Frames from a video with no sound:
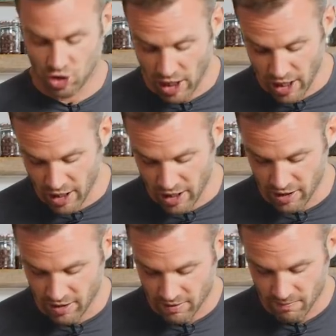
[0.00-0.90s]

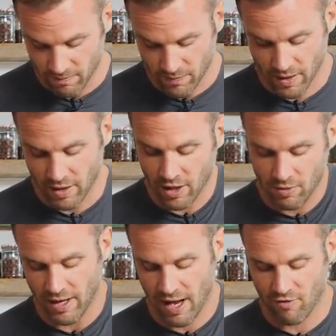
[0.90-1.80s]
Chilli! I'm going to
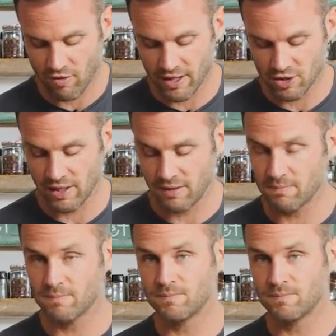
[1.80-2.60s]
go with 1/2 a red chilli.